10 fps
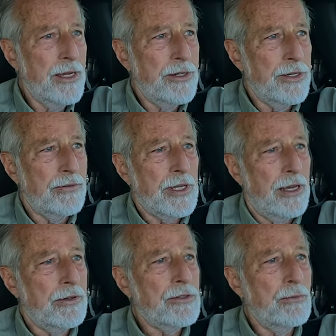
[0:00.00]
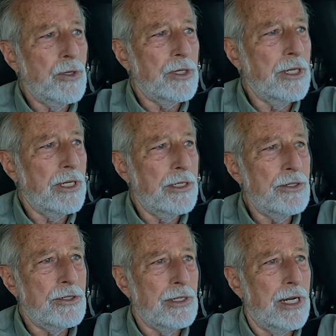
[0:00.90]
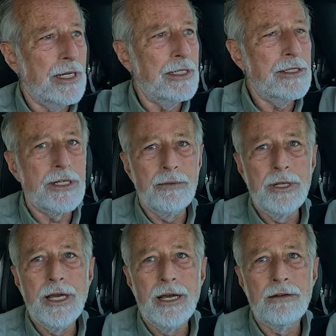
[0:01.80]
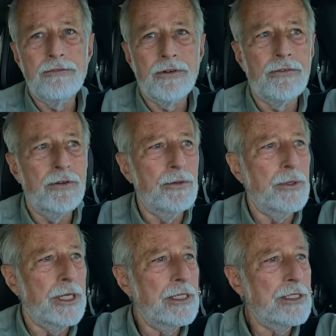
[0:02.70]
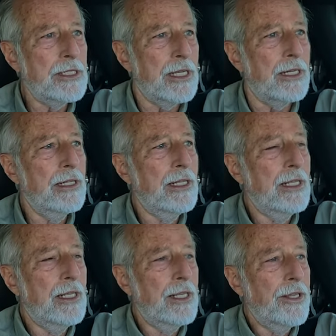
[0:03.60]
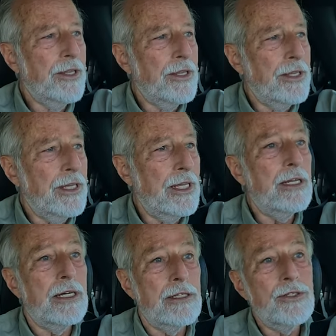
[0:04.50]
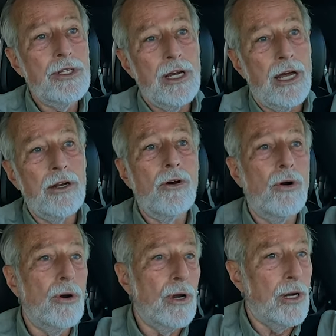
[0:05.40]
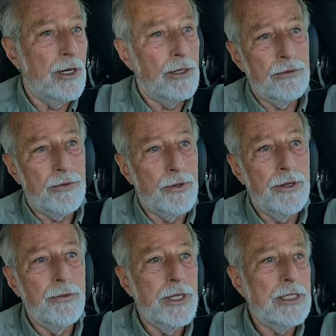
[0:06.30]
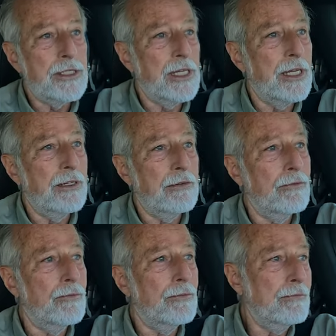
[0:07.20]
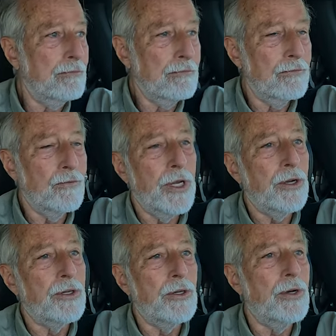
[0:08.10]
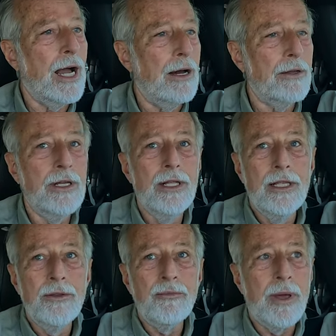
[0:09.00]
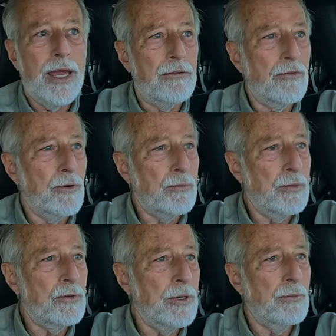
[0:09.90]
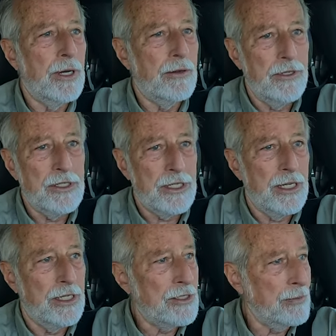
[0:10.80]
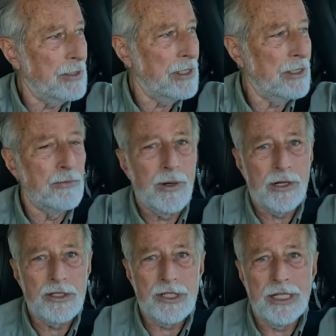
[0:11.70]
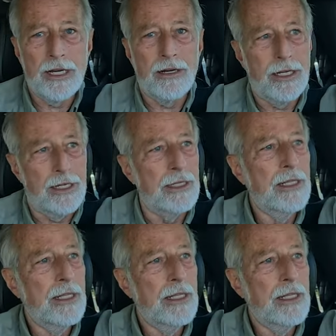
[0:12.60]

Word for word: Jeff's having some work done on his truck, and it's going to be down for a few weeks. And he does the Encore three weeks in, week or two out, back and forth between Monte Vista and some of the other parks in the area.